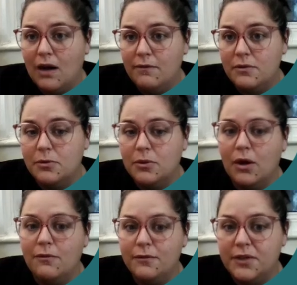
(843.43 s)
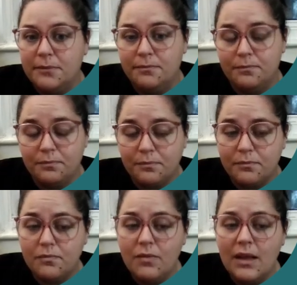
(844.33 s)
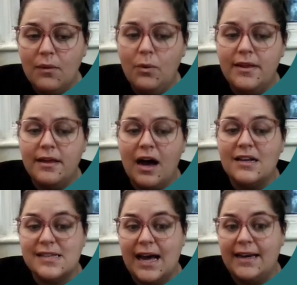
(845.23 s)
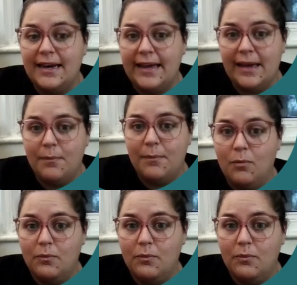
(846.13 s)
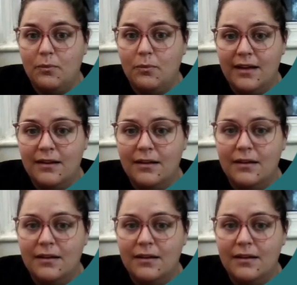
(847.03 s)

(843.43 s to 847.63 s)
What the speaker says: comfortable and confident with us handling him while we're in there.